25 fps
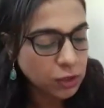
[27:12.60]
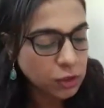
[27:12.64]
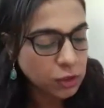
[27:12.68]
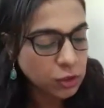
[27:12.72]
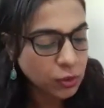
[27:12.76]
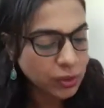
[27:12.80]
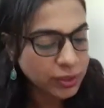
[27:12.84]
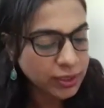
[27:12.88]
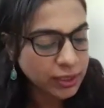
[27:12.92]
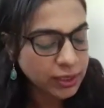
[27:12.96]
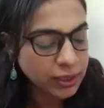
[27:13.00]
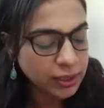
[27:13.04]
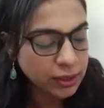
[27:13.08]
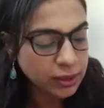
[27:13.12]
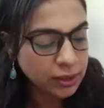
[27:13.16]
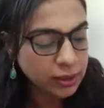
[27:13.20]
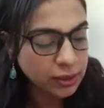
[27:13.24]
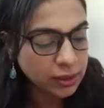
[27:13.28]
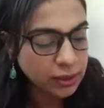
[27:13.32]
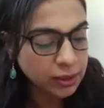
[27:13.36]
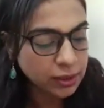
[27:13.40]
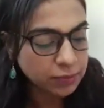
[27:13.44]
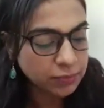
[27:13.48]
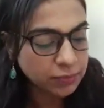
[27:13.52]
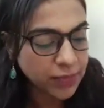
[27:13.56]
so I think
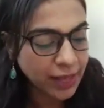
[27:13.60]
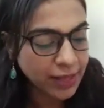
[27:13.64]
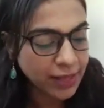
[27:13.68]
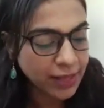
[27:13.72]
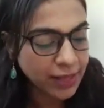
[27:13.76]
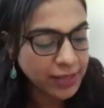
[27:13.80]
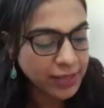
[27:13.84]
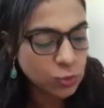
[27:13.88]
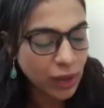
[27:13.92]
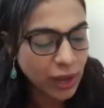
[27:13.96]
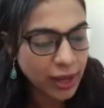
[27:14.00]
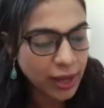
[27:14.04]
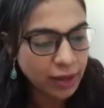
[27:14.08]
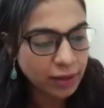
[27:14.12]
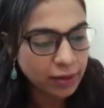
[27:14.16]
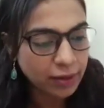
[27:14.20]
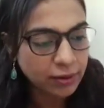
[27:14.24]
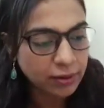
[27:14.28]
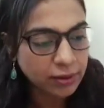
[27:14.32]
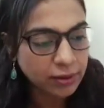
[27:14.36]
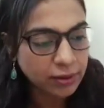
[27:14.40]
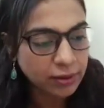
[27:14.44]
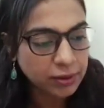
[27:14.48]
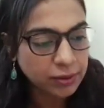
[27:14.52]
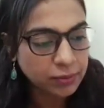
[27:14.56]
that's
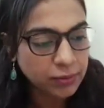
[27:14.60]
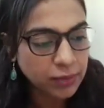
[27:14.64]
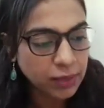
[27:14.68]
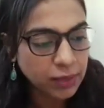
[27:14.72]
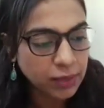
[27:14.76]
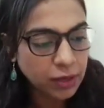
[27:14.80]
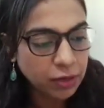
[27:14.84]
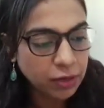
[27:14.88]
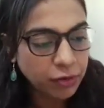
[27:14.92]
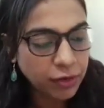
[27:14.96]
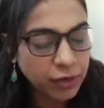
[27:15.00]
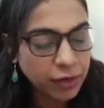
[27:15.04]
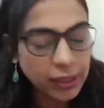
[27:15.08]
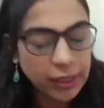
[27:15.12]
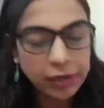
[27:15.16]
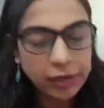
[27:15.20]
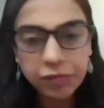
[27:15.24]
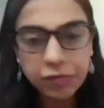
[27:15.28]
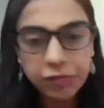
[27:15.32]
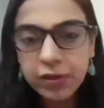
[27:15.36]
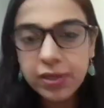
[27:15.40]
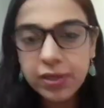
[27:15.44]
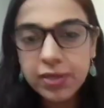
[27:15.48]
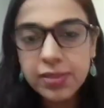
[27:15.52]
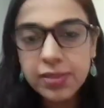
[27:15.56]
where really
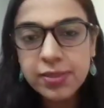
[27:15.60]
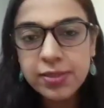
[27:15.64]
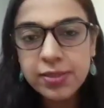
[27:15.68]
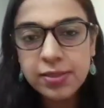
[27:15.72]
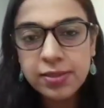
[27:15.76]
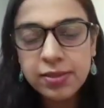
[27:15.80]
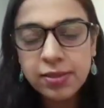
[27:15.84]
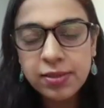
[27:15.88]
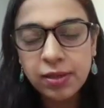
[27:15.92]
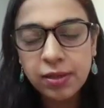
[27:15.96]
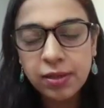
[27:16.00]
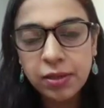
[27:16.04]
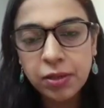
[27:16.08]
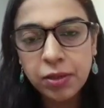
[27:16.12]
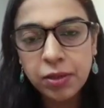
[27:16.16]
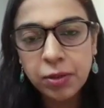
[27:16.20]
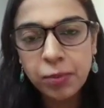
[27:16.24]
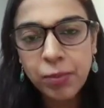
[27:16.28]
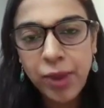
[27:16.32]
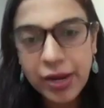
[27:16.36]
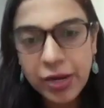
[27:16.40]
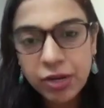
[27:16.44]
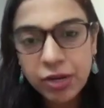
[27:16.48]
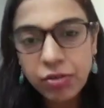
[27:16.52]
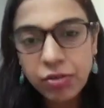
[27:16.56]
reverse
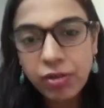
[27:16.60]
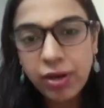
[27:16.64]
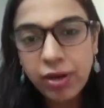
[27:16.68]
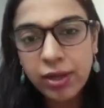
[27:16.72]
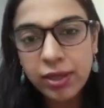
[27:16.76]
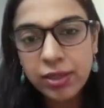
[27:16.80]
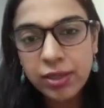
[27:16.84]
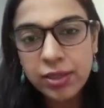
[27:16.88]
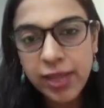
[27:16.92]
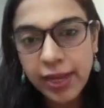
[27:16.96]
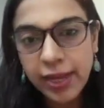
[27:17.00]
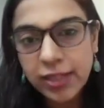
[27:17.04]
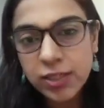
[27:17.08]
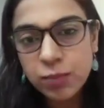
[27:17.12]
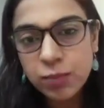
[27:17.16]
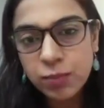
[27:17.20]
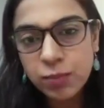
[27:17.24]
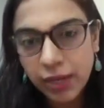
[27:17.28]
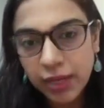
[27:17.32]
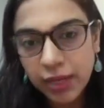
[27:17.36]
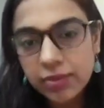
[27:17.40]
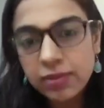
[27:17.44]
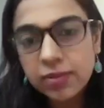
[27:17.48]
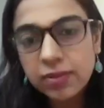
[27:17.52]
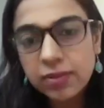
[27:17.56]
mentoring takes
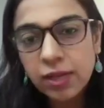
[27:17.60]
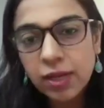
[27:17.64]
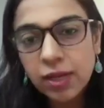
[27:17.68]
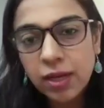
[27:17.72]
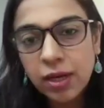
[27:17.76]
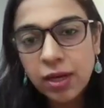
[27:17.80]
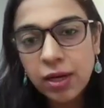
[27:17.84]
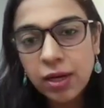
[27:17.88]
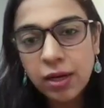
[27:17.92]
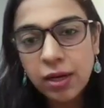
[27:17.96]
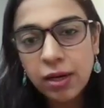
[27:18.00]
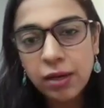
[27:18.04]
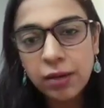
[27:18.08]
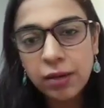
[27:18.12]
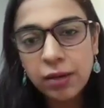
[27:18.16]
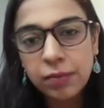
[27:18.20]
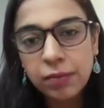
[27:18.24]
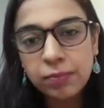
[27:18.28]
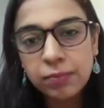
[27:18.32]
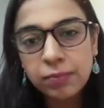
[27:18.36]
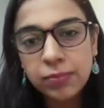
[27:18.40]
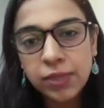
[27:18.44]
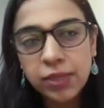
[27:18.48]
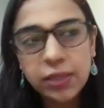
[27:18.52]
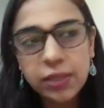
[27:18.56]
place.
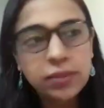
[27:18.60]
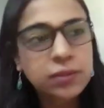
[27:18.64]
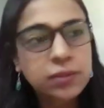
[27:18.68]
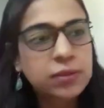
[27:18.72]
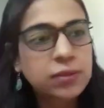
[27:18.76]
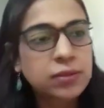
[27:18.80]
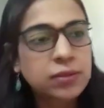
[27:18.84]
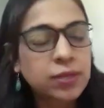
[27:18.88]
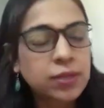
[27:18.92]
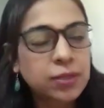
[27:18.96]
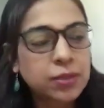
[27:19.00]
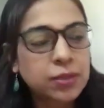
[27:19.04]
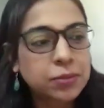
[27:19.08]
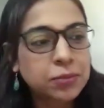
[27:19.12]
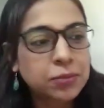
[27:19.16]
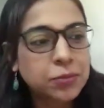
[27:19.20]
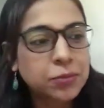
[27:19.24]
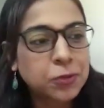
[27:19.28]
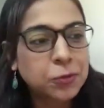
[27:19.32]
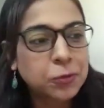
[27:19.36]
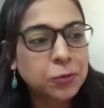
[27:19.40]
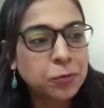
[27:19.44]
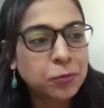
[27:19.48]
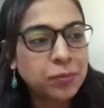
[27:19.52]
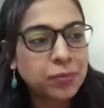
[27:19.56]
It's
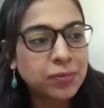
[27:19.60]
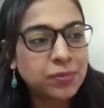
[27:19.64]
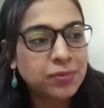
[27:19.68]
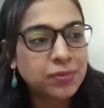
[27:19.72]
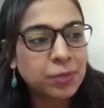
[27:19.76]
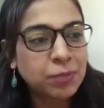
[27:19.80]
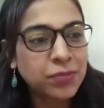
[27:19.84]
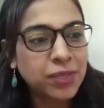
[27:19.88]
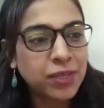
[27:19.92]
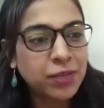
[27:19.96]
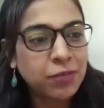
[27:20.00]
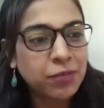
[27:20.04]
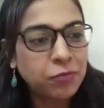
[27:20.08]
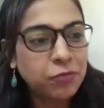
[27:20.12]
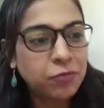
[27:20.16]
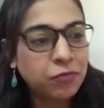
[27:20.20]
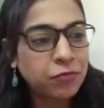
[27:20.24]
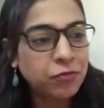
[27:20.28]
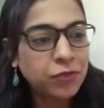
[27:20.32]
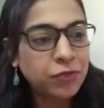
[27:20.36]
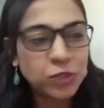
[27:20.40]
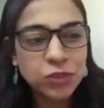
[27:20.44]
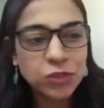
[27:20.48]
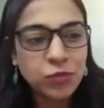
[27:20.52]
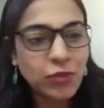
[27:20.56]
something
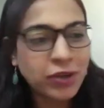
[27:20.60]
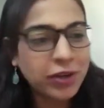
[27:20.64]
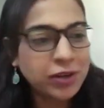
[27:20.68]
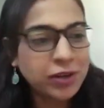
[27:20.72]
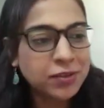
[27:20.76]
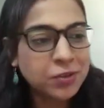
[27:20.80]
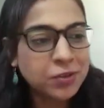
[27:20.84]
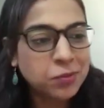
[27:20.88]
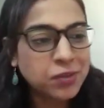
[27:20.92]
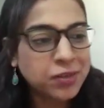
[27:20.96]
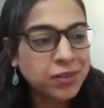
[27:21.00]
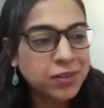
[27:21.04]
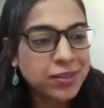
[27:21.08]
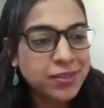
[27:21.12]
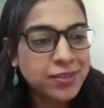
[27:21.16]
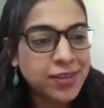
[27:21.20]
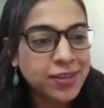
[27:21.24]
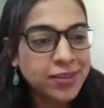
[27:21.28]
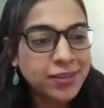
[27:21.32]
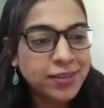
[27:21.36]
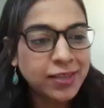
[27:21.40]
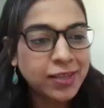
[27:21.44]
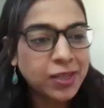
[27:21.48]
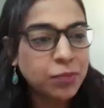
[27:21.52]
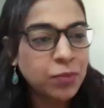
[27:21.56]
which is very similar is
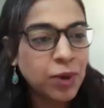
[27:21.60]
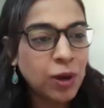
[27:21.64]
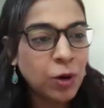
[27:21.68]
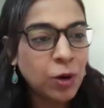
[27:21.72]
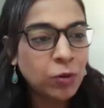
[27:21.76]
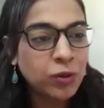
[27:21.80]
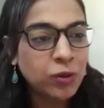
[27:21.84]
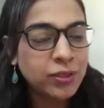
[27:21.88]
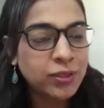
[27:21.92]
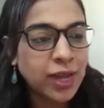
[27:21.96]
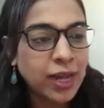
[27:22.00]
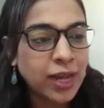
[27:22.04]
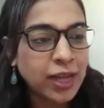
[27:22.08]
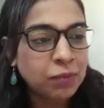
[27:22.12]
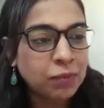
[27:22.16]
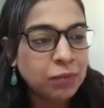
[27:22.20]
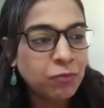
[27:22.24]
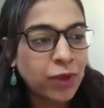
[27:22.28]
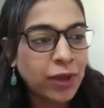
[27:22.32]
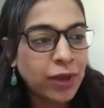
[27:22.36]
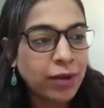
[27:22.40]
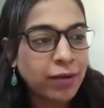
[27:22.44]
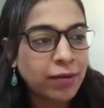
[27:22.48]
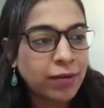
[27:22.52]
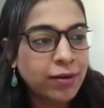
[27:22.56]
that think about a
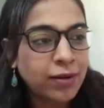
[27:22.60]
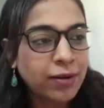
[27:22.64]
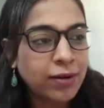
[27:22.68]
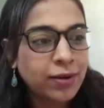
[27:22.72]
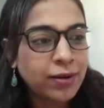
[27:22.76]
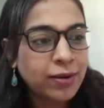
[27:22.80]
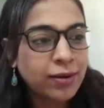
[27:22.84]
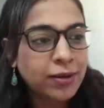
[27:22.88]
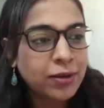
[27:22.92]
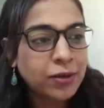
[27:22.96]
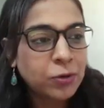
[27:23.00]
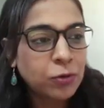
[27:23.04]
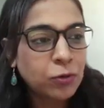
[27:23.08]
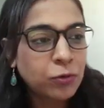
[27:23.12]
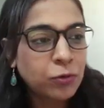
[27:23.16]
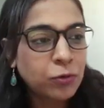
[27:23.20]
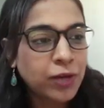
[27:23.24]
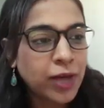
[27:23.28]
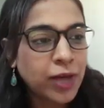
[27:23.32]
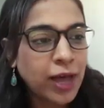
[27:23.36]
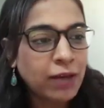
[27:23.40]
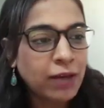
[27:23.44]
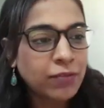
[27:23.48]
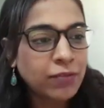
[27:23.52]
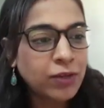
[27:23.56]
time where
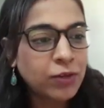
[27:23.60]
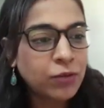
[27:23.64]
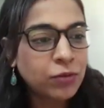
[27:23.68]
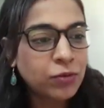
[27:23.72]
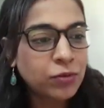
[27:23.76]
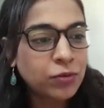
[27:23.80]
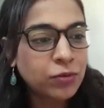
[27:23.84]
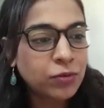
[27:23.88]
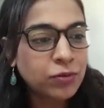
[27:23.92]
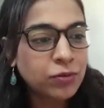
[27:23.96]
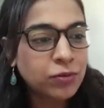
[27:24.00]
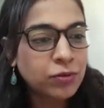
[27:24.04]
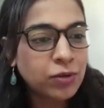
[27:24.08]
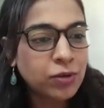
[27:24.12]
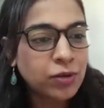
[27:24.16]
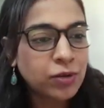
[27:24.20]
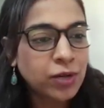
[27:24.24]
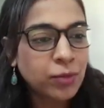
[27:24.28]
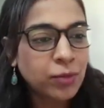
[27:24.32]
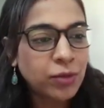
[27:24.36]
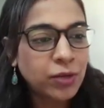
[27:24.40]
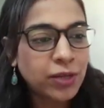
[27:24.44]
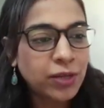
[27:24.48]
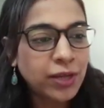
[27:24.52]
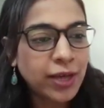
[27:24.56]
we are having
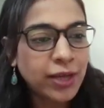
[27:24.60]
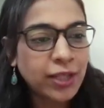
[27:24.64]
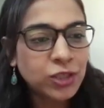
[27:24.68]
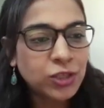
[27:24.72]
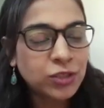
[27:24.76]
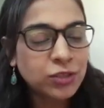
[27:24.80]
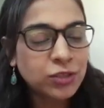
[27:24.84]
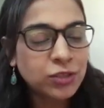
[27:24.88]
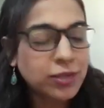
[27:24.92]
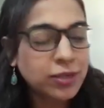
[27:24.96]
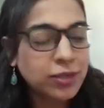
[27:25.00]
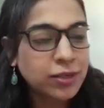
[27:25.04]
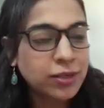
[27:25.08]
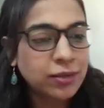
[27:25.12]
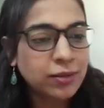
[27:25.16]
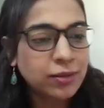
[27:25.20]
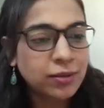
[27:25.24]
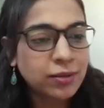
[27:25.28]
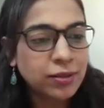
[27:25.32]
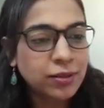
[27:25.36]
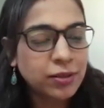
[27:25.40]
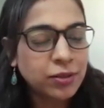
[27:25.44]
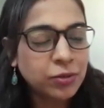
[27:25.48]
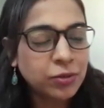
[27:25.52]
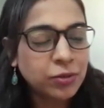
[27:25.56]
communication
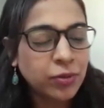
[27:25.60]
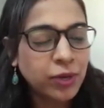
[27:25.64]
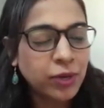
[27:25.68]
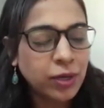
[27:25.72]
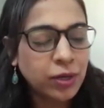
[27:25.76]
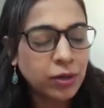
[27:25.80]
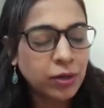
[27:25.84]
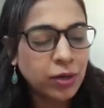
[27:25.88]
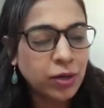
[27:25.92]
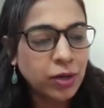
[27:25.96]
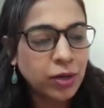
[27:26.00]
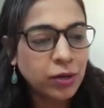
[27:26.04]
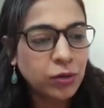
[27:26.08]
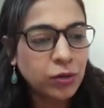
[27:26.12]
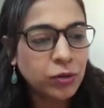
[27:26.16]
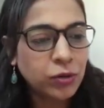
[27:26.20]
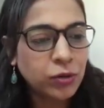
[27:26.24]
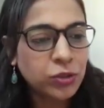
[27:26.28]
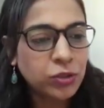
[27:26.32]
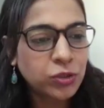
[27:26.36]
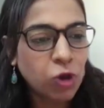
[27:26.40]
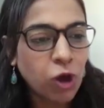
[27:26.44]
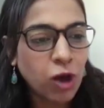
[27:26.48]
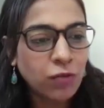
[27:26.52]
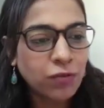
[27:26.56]
and a
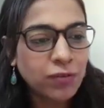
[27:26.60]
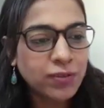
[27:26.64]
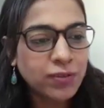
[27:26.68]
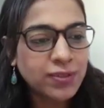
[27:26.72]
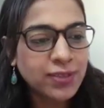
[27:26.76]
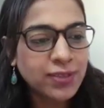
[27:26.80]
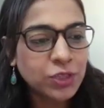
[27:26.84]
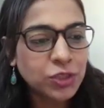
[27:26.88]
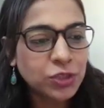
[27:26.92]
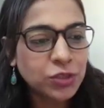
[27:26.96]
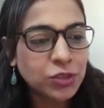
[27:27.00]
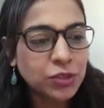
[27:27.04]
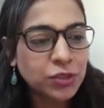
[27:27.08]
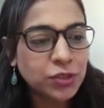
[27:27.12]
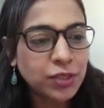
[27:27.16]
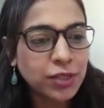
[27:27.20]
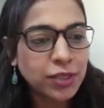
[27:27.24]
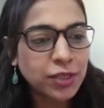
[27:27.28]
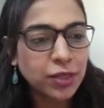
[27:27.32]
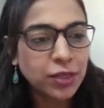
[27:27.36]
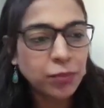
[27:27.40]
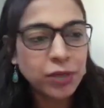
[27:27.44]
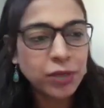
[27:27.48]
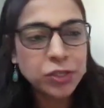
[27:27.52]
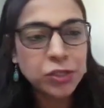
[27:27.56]
good conversation
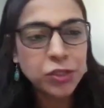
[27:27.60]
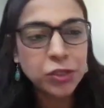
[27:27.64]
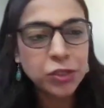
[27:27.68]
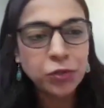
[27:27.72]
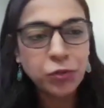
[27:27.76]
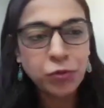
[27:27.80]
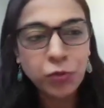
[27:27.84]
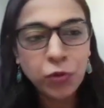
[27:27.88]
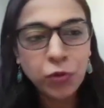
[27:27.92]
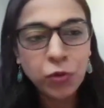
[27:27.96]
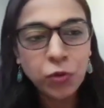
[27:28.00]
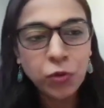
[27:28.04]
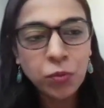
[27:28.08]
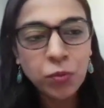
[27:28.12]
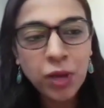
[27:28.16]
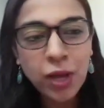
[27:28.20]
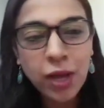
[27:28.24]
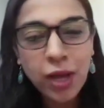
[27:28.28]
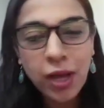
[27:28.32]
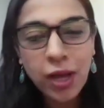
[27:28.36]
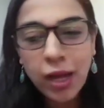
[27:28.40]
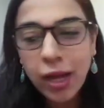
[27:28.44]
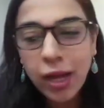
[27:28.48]
in a meeting room,